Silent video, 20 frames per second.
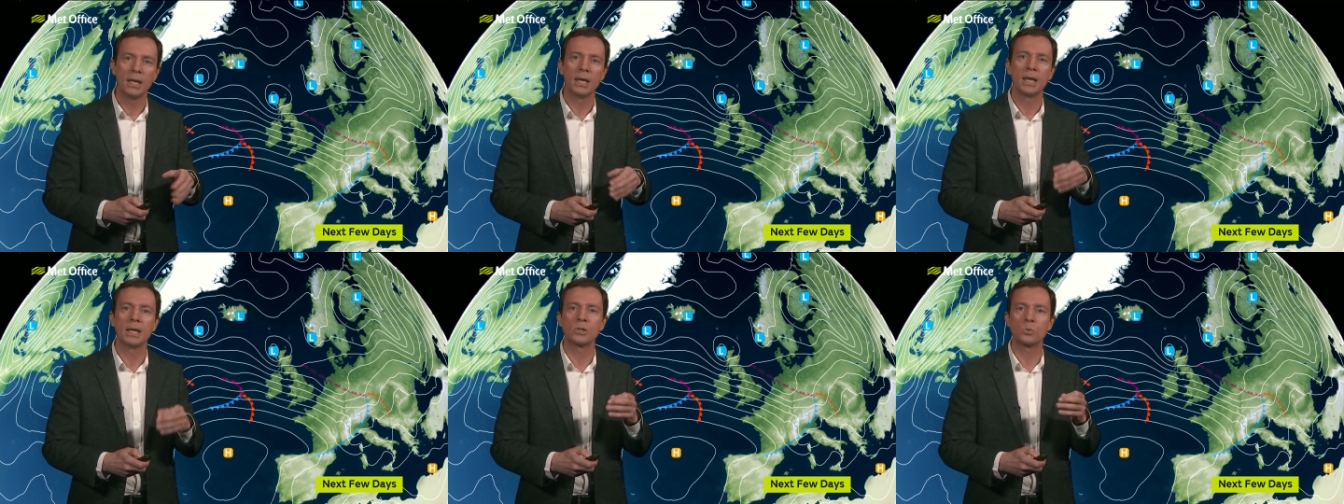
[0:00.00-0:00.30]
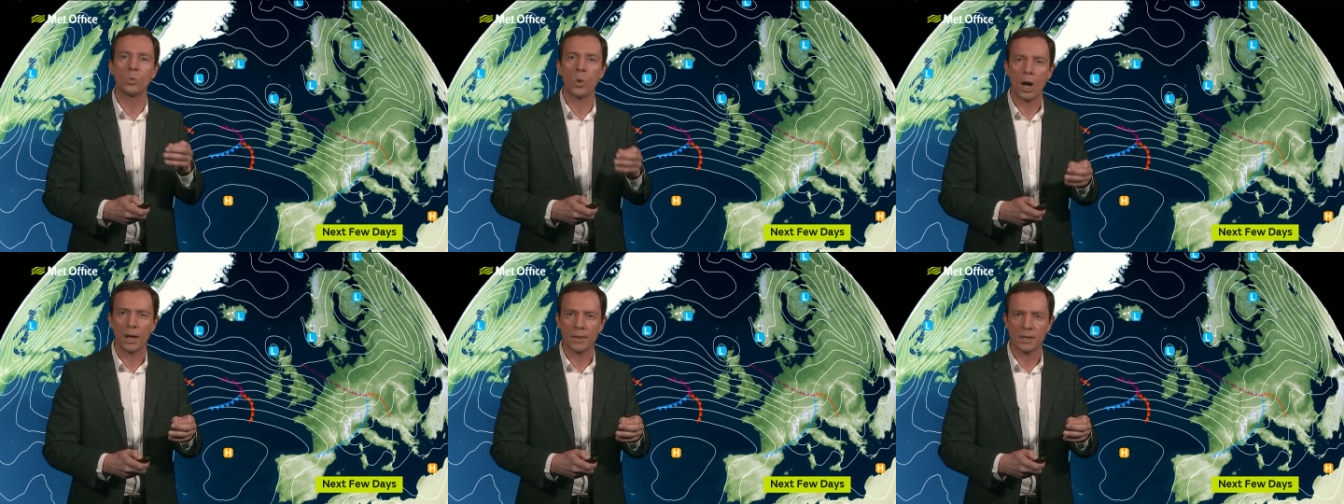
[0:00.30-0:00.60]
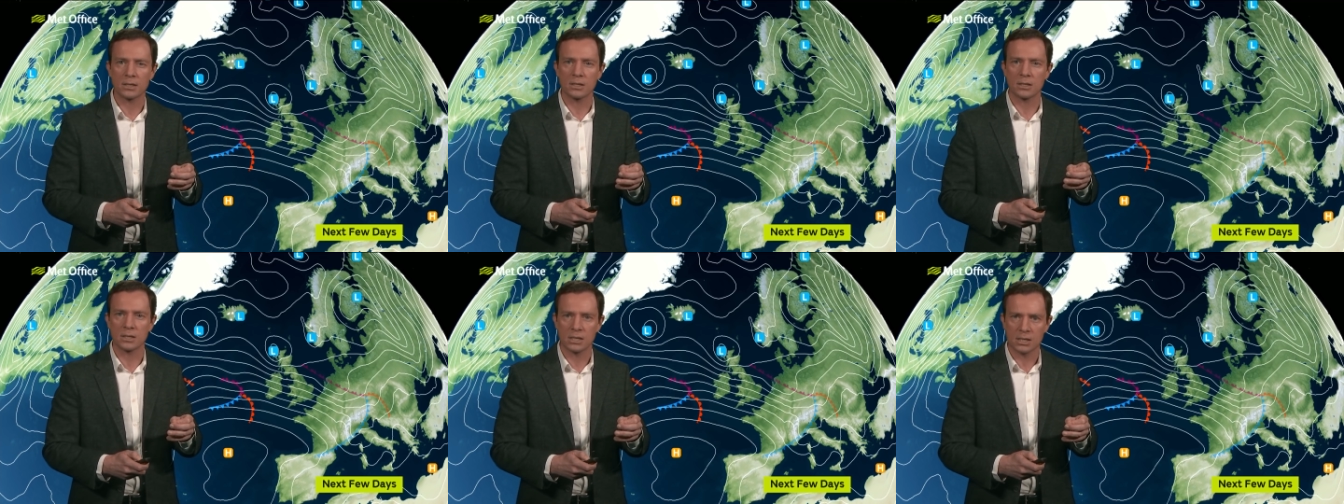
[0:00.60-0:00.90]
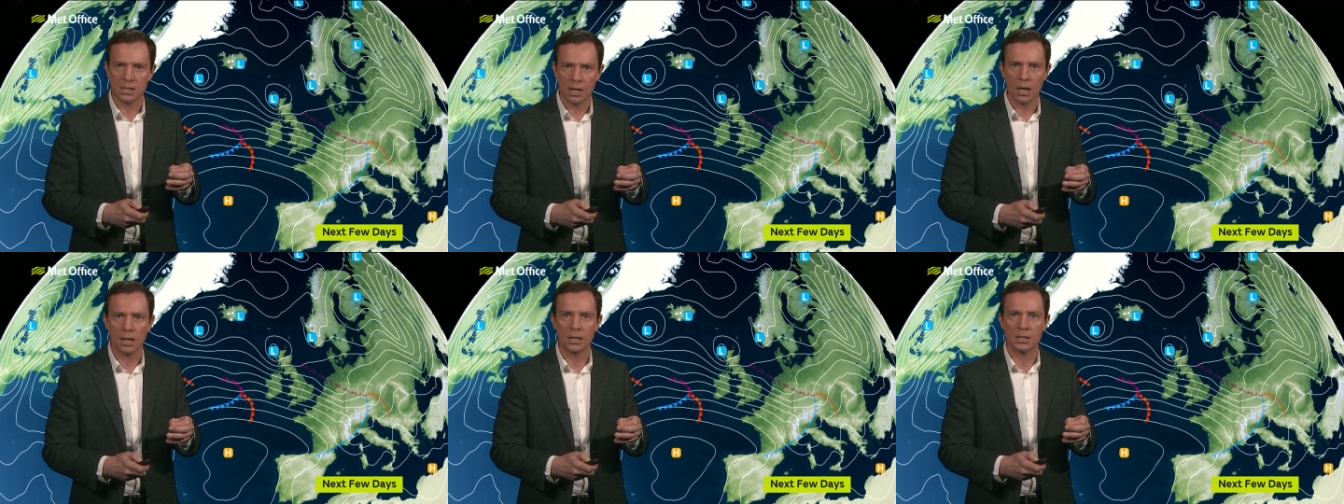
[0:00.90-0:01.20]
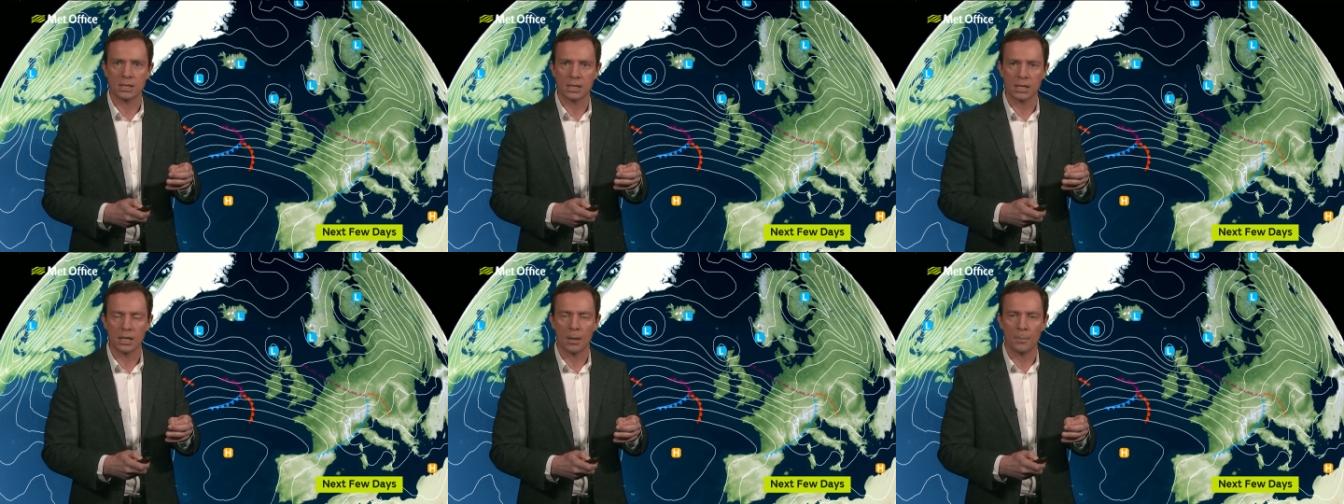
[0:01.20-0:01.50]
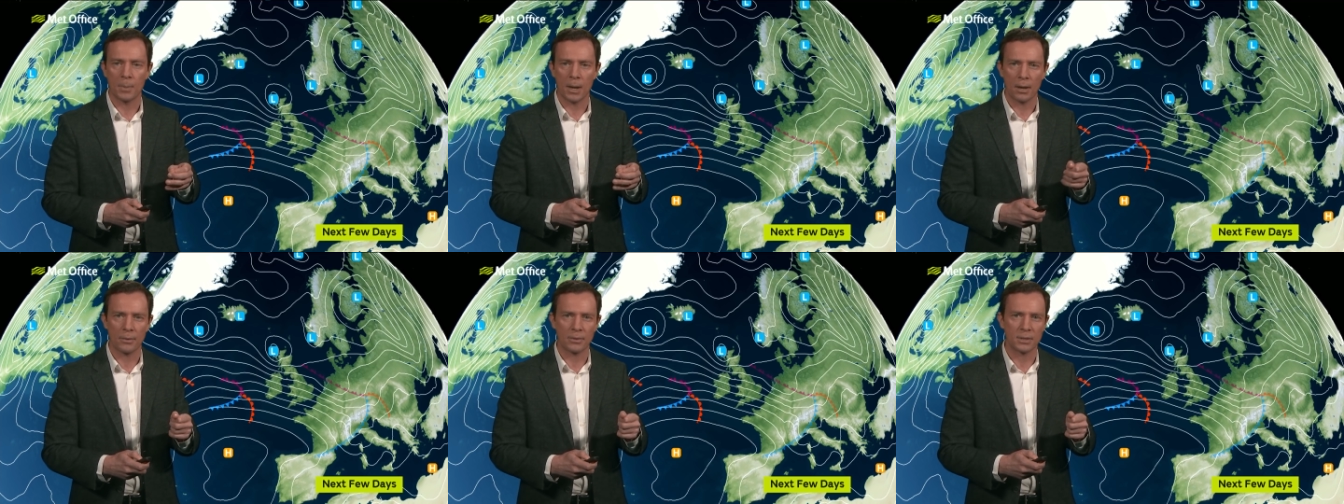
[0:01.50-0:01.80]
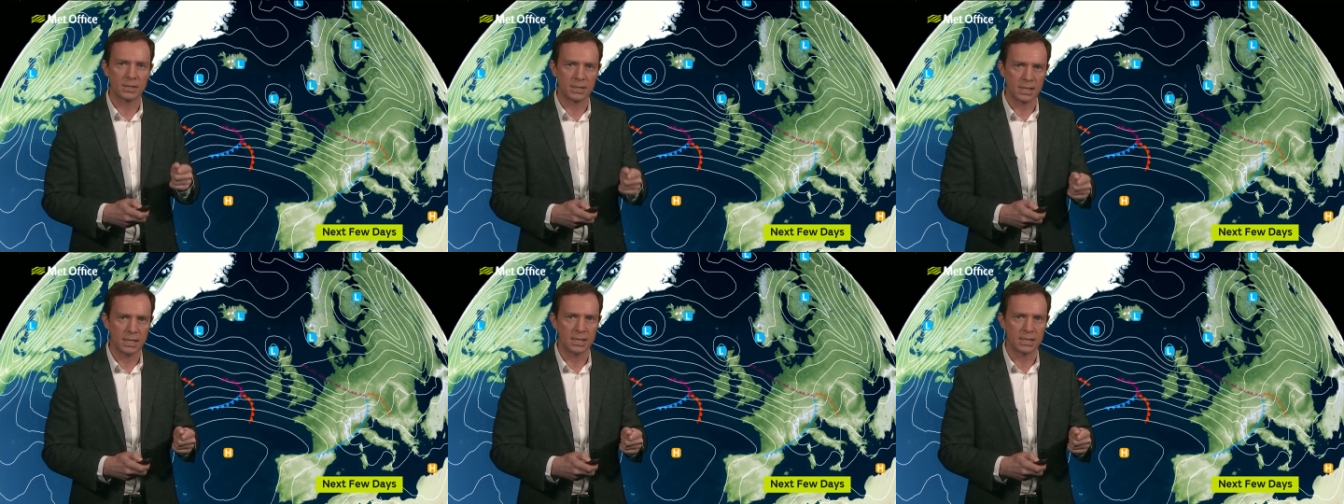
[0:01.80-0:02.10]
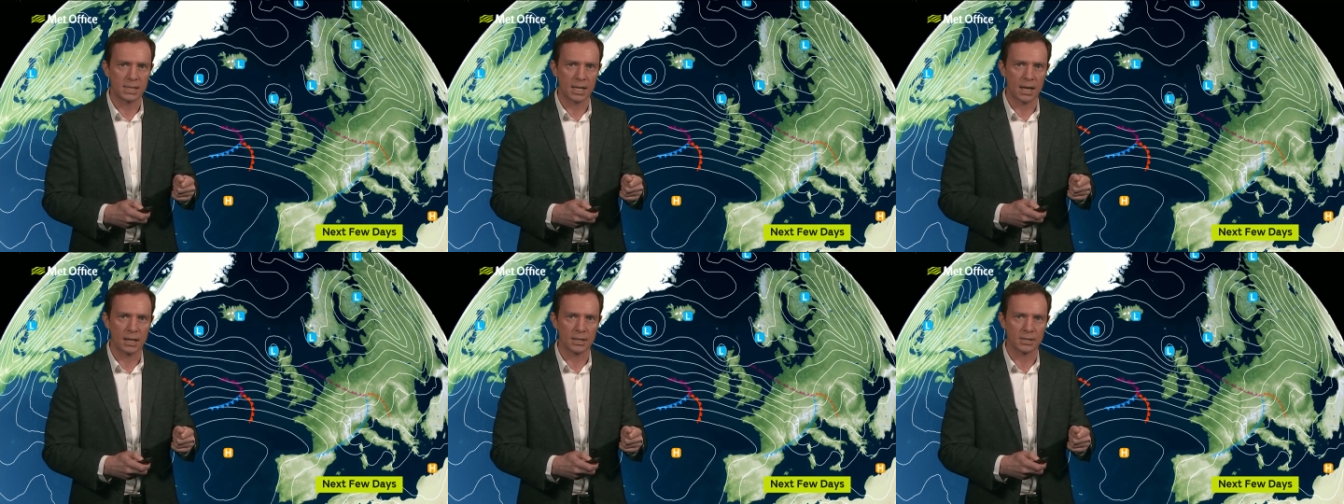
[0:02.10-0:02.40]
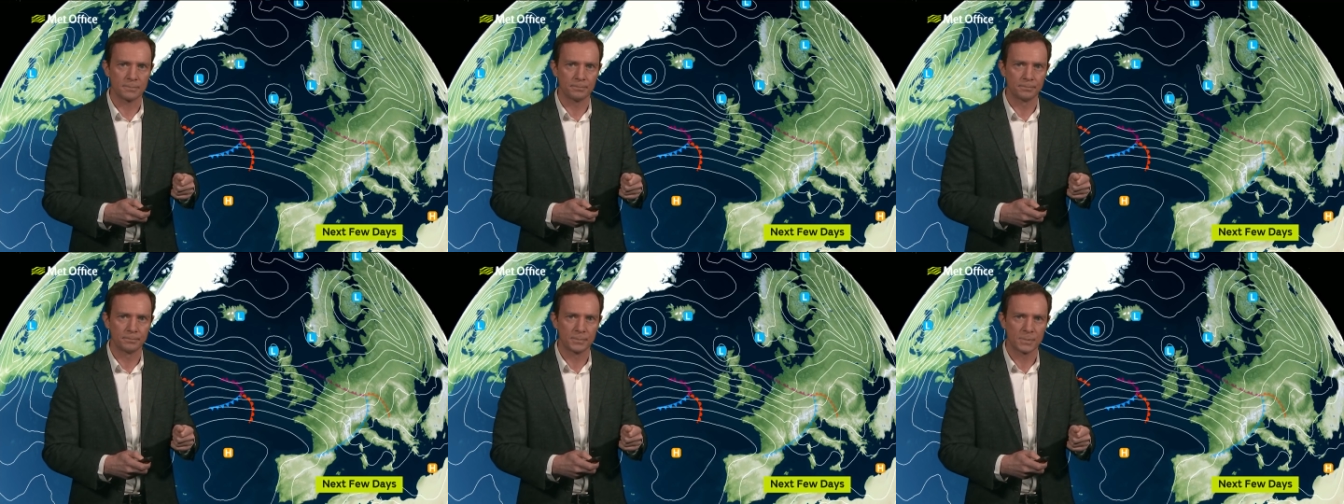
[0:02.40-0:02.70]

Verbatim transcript: is why there's uncertainty about the details.